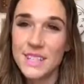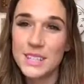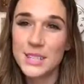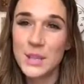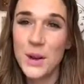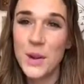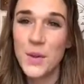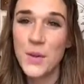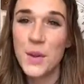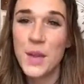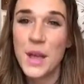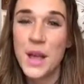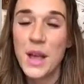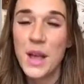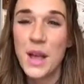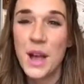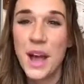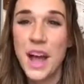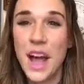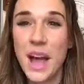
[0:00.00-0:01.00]
So
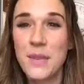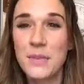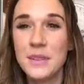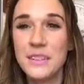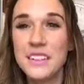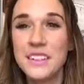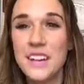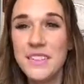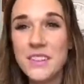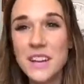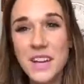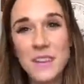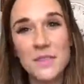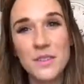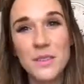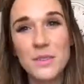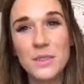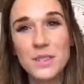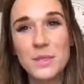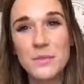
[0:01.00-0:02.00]
I would love it if
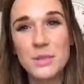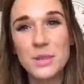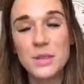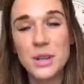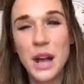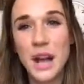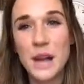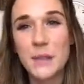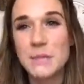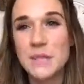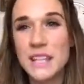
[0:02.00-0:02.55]
you subscribed.